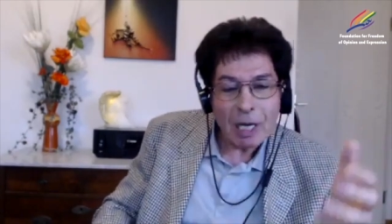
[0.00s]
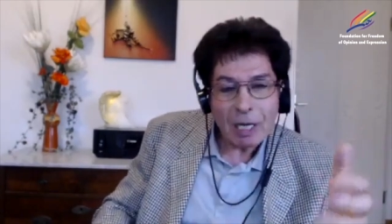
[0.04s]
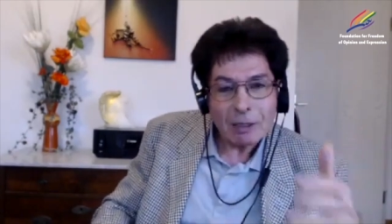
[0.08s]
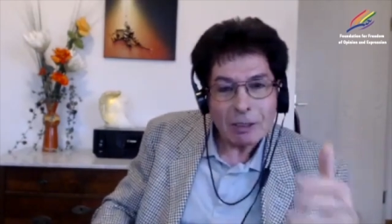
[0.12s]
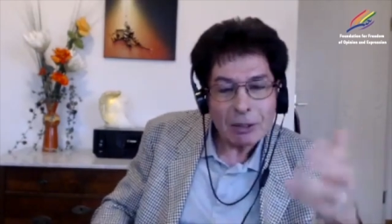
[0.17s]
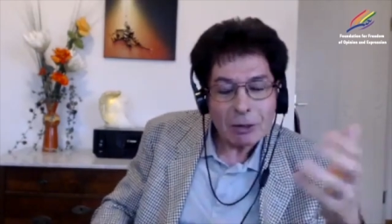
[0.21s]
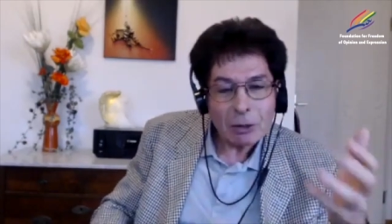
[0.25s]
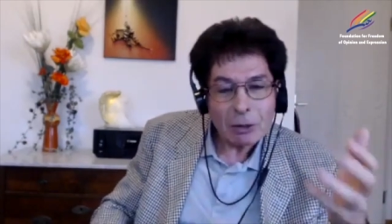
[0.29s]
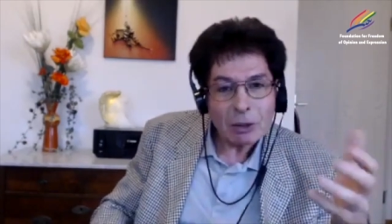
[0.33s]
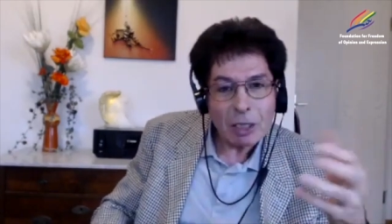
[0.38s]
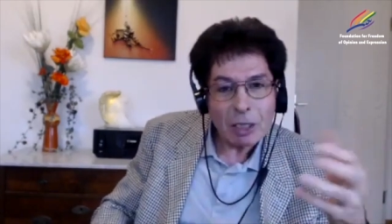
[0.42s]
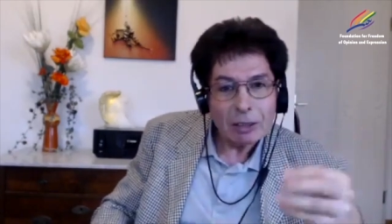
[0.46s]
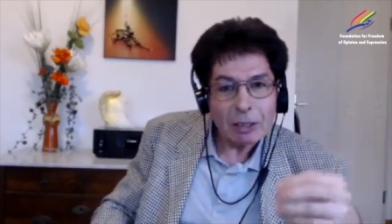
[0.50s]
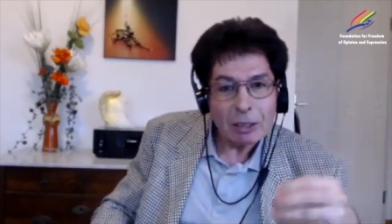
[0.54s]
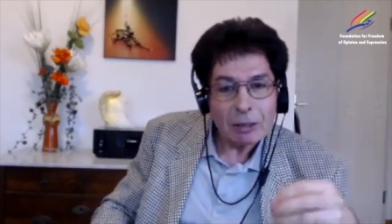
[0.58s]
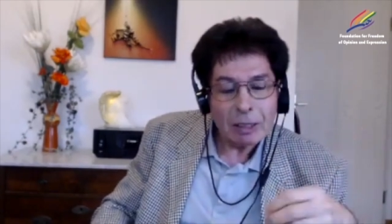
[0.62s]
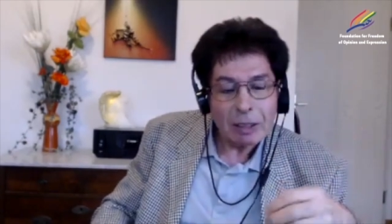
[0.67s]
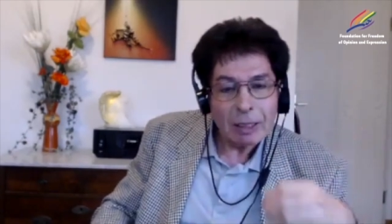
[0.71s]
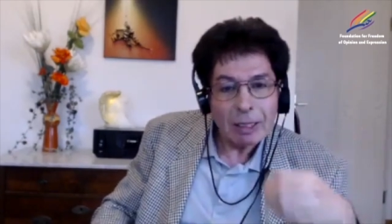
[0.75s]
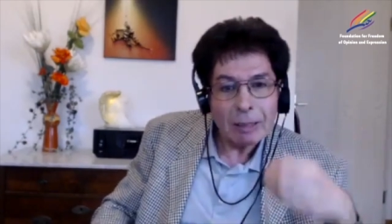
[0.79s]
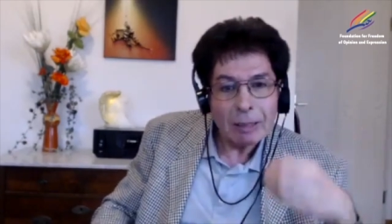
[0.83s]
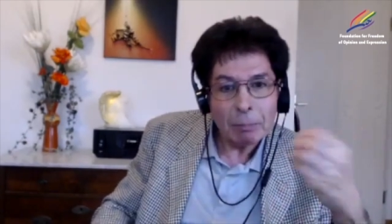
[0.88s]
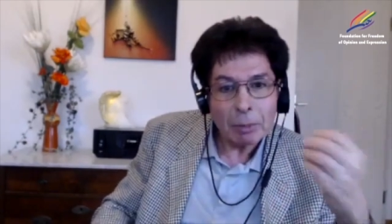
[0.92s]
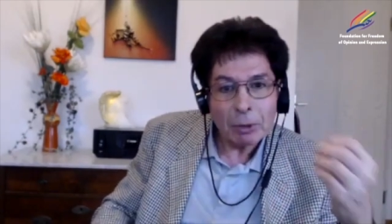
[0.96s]
As you said,
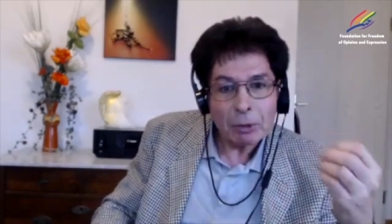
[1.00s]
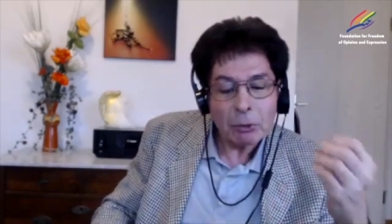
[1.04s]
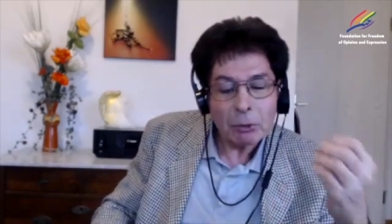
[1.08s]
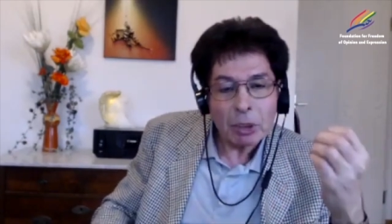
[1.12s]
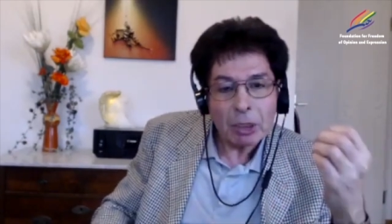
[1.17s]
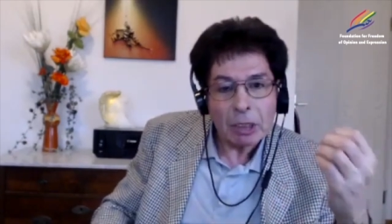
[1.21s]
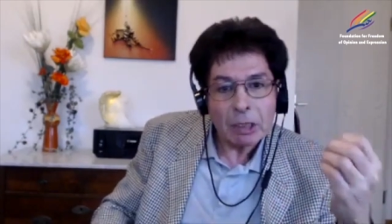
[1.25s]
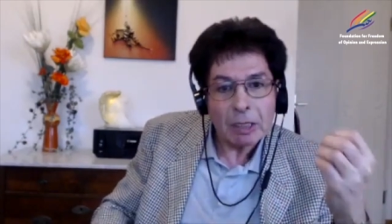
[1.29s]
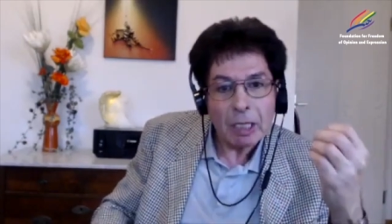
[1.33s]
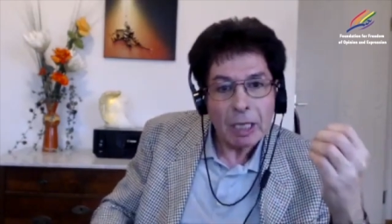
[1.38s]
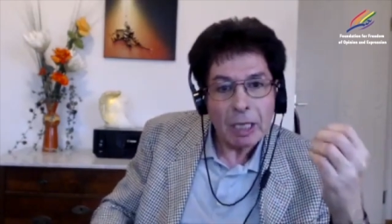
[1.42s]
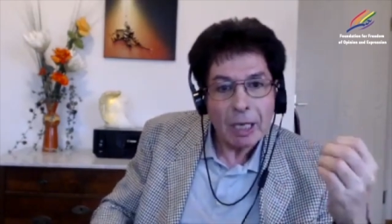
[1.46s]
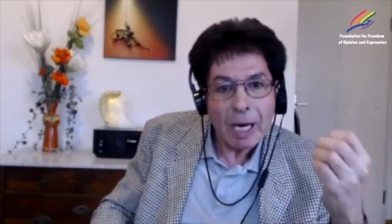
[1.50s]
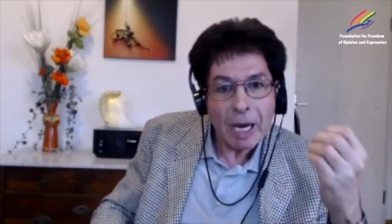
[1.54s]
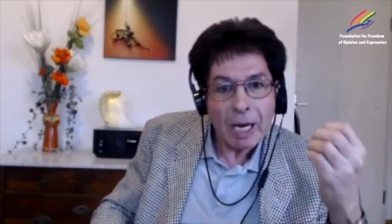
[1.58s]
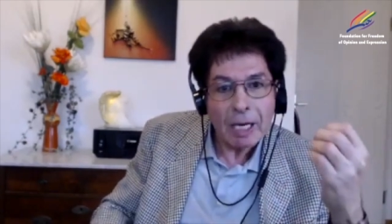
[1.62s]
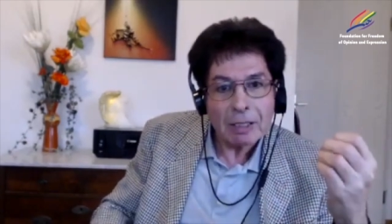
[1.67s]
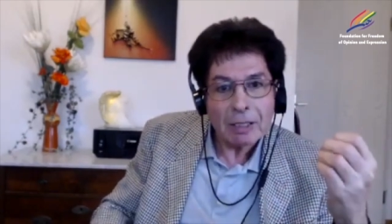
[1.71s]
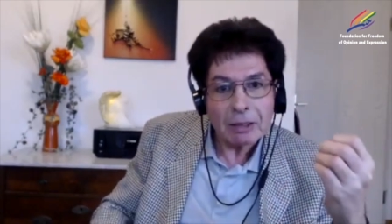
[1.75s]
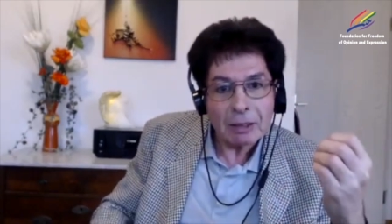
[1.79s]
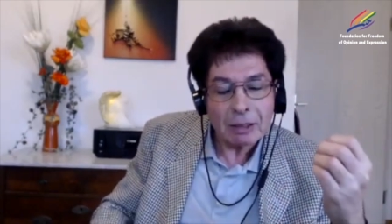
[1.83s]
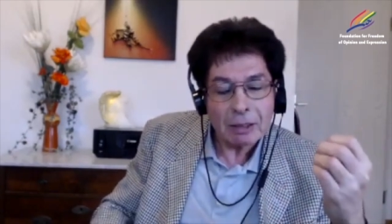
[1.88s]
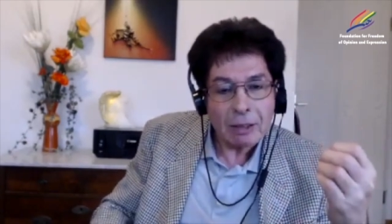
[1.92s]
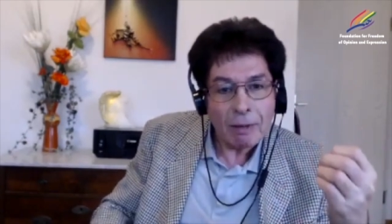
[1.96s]
this hypocrisy
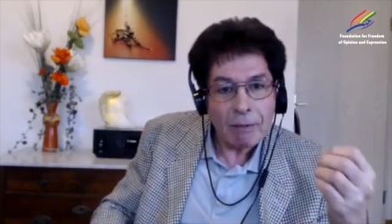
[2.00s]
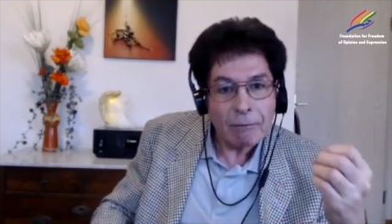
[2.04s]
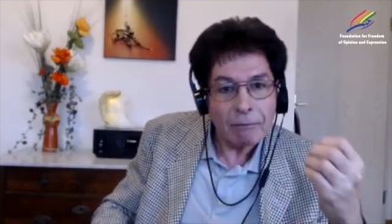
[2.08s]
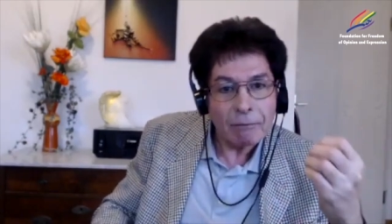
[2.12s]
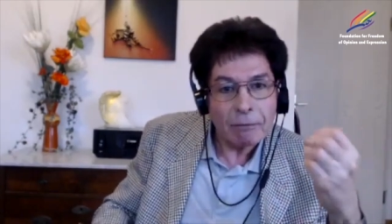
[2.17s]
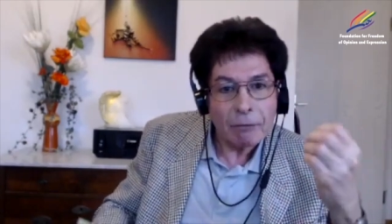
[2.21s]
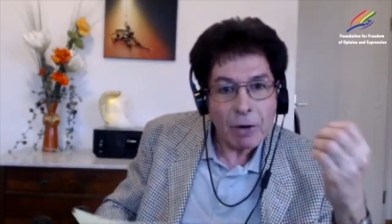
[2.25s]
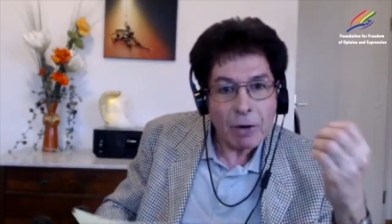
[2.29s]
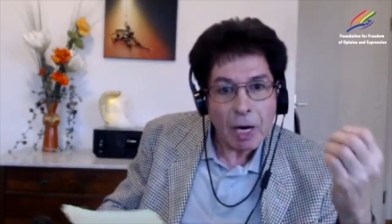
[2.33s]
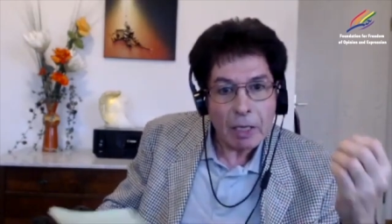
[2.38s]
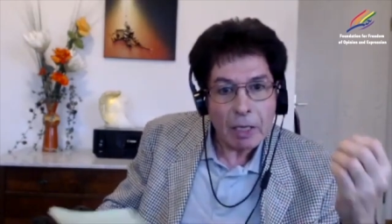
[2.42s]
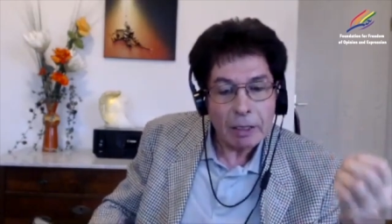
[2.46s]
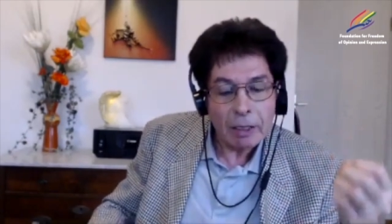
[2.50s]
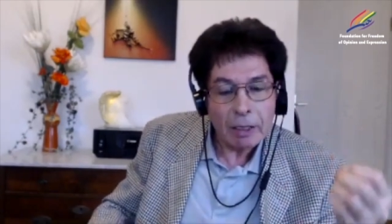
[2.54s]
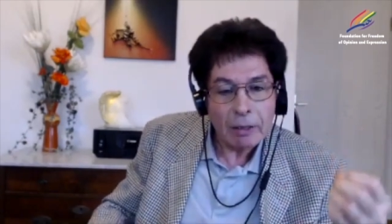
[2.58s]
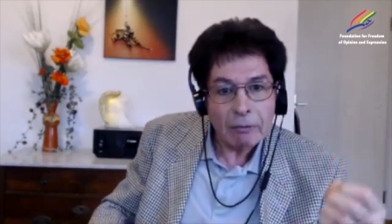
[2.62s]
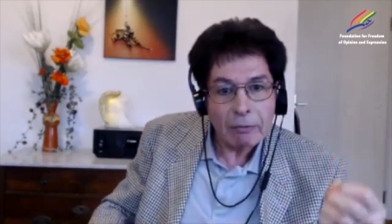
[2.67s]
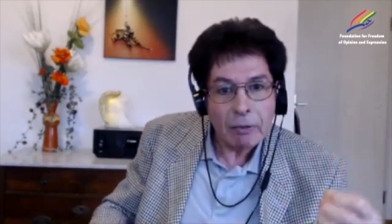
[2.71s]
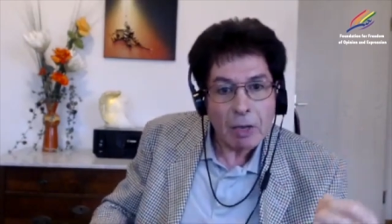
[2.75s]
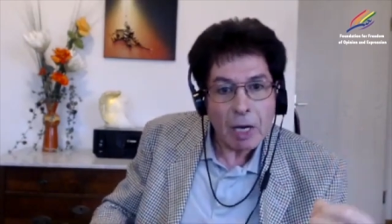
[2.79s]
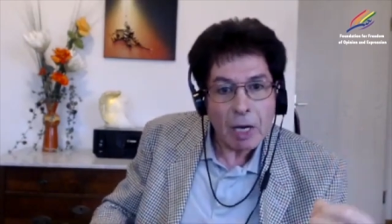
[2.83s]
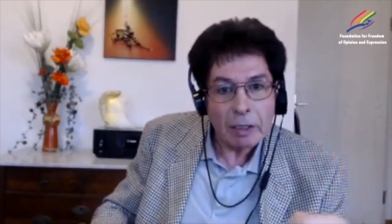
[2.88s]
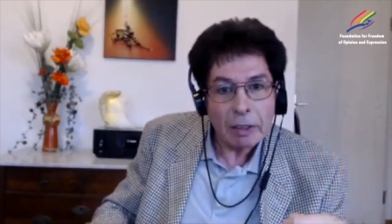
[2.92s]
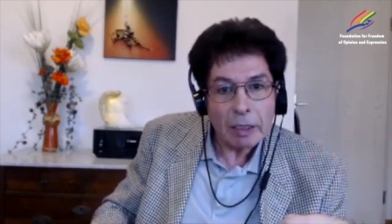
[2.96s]
is very,
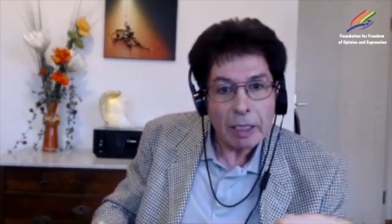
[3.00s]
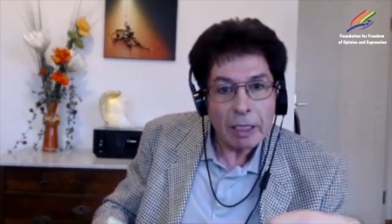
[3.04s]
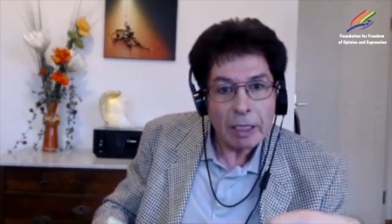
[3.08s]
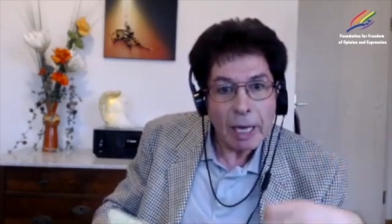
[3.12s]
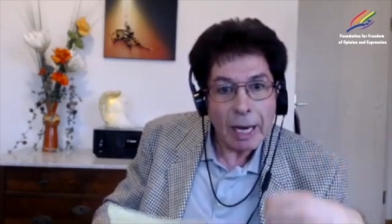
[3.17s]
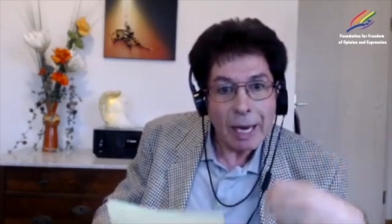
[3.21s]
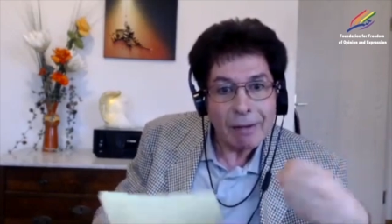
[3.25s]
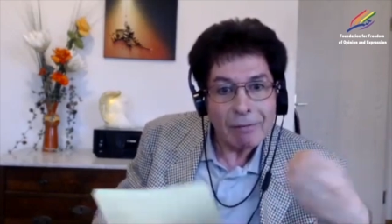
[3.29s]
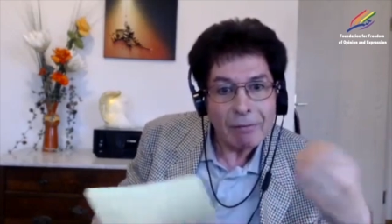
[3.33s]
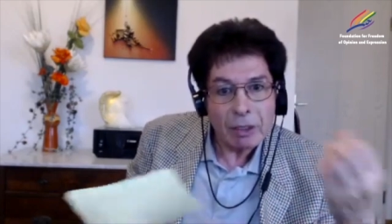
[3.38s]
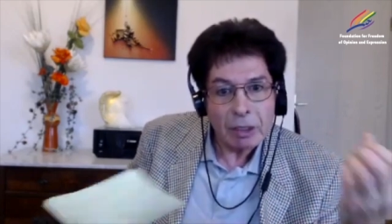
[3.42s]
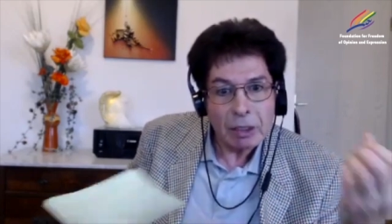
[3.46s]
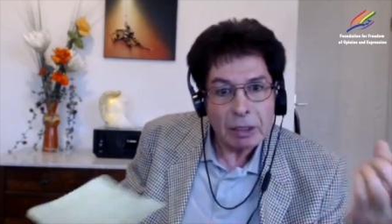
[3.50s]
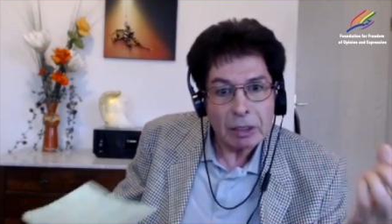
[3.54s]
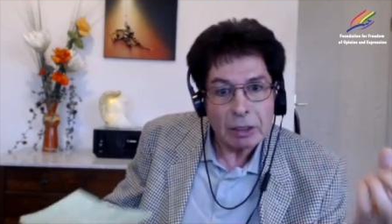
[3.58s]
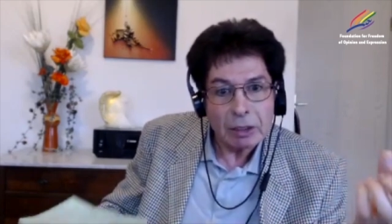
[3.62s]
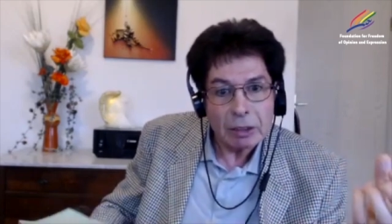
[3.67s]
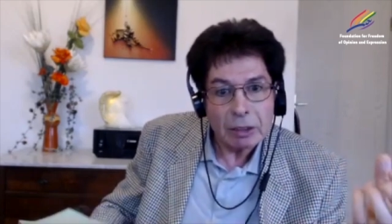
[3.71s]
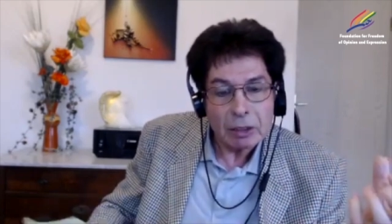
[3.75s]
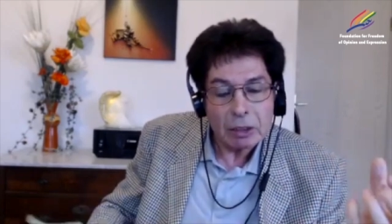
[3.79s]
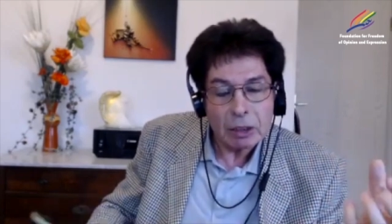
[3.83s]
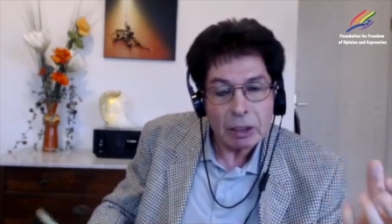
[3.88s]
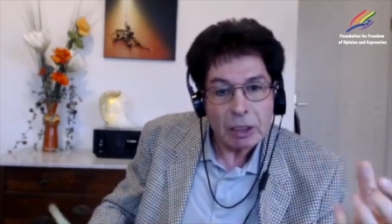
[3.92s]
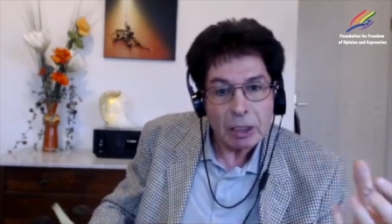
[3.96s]
very
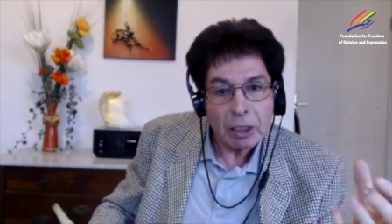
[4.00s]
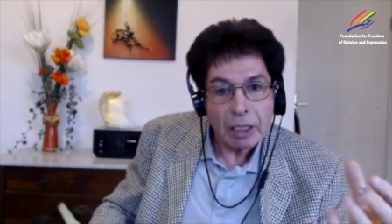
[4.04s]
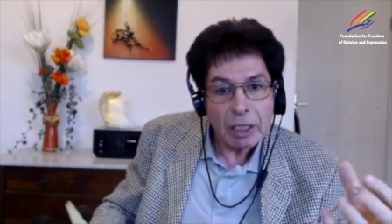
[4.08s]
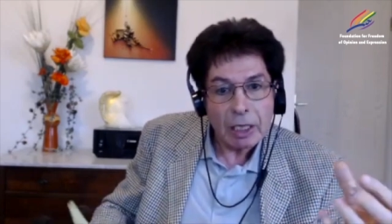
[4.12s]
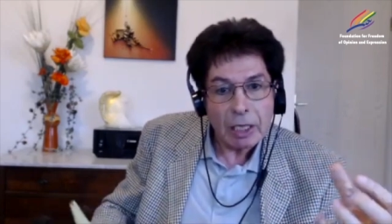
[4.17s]
evident